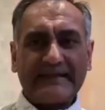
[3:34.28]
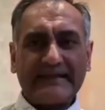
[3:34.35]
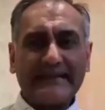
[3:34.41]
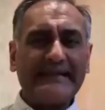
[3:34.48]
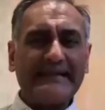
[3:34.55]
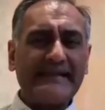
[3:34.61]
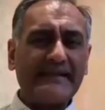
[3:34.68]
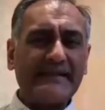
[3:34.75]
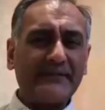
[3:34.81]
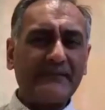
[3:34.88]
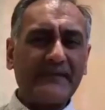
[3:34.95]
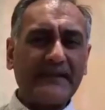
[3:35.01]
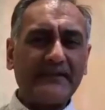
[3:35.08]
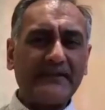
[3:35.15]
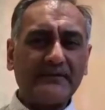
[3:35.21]
this is
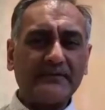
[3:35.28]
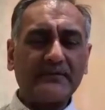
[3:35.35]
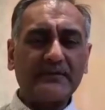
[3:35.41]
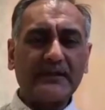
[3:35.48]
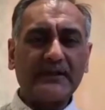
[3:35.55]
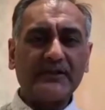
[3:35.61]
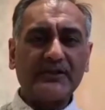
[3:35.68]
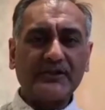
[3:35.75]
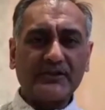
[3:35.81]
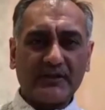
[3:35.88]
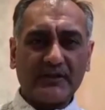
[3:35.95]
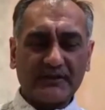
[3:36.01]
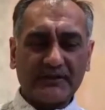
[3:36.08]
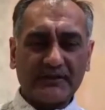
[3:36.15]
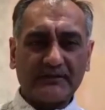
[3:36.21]
something called a
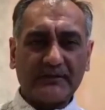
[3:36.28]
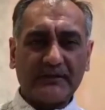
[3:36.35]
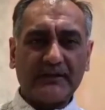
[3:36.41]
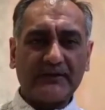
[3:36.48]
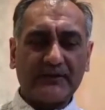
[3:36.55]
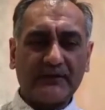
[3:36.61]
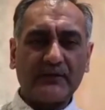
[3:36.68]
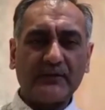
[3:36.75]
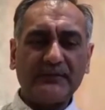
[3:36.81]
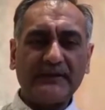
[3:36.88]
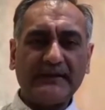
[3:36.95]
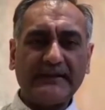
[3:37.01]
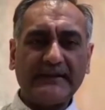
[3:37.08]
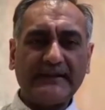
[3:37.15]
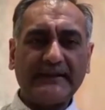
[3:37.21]
Charcot
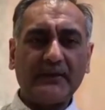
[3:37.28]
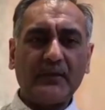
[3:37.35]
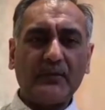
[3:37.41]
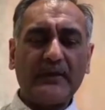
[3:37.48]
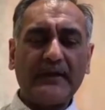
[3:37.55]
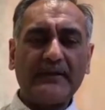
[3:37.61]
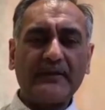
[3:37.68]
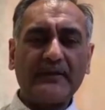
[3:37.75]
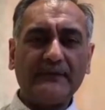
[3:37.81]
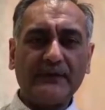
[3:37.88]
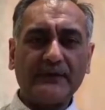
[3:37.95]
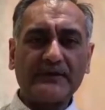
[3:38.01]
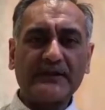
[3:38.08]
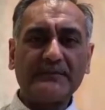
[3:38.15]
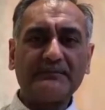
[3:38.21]
arthropathy, where the
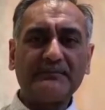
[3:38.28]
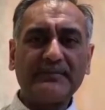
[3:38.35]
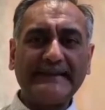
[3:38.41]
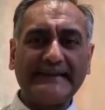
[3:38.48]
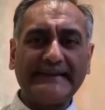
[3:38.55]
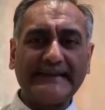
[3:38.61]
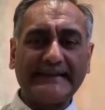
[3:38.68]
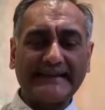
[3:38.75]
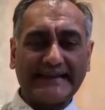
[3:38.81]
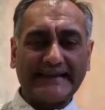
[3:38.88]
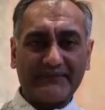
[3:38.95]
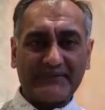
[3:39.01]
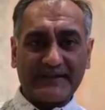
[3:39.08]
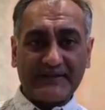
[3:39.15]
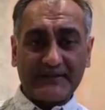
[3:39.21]
foot completely
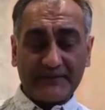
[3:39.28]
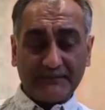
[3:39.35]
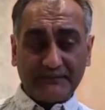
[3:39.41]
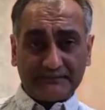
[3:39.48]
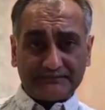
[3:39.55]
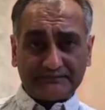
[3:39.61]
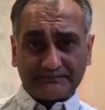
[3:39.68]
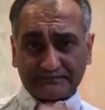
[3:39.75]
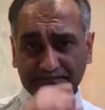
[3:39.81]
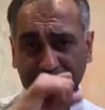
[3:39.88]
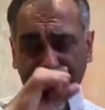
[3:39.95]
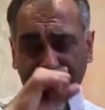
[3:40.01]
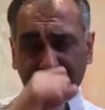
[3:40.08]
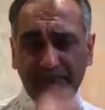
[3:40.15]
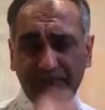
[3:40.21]
collapses
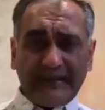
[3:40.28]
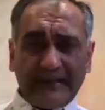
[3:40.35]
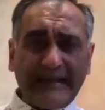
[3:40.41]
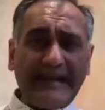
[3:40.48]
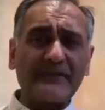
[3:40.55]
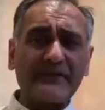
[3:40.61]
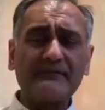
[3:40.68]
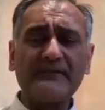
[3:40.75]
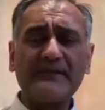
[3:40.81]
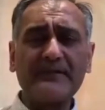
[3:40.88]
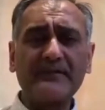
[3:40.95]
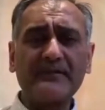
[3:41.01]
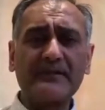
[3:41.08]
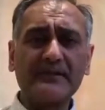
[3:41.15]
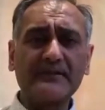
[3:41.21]
as a
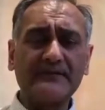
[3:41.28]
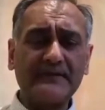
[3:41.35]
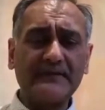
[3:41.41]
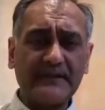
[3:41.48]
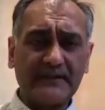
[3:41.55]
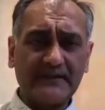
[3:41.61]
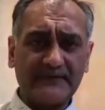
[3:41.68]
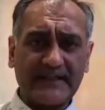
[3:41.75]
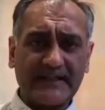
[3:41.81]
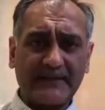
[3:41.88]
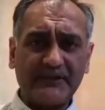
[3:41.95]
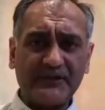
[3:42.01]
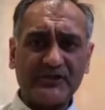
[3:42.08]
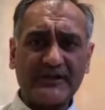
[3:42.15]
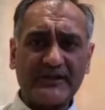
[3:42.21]
result of nerve
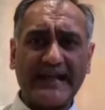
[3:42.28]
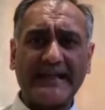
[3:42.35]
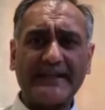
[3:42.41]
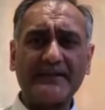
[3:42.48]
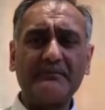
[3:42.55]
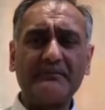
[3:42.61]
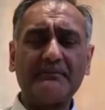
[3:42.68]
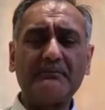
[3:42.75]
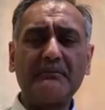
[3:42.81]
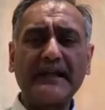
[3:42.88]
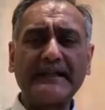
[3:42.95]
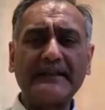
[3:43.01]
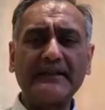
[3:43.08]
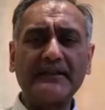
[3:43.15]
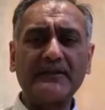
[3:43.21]
damage and
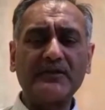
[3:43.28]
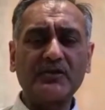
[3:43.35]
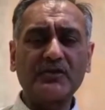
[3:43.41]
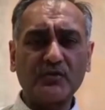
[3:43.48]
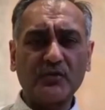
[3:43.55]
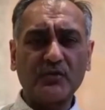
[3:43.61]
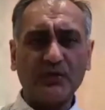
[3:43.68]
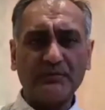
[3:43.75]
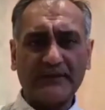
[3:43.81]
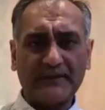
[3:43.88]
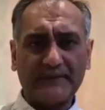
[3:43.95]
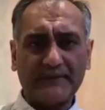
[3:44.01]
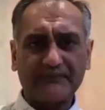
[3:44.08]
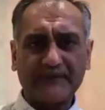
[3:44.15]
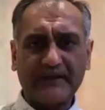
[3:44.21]
minor
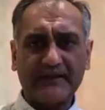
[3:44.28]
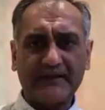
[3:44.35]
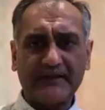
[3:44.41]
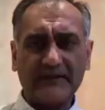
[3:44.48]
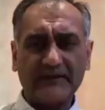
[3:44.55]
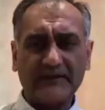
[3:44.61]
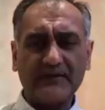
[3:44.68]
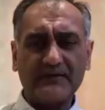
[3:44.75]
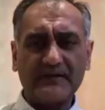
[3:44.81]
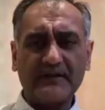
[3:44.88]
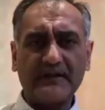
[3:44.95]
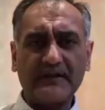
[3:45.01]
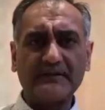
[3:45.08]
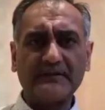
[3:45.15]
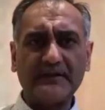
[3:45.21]
trauma that
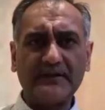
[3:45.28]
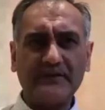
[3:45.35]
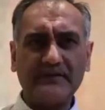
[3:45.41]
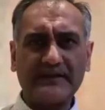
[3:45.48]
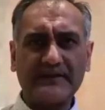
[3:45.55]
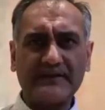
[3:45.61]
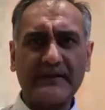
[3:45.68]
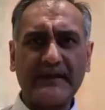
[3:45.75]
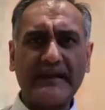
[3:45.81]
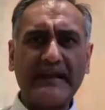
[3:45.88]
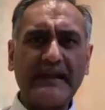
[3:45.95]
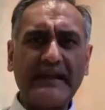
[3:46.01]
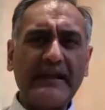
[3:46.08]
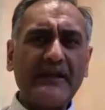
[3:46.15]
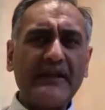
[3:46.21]
goes unnoticed.
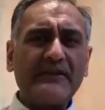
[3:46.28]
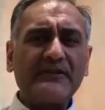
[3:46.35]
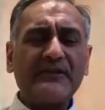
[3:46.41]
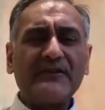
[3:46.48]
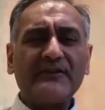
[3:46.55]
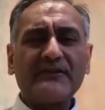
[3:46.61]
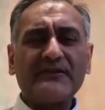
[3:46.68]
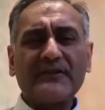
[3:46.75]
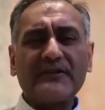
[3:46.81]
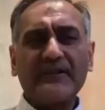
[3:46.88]
So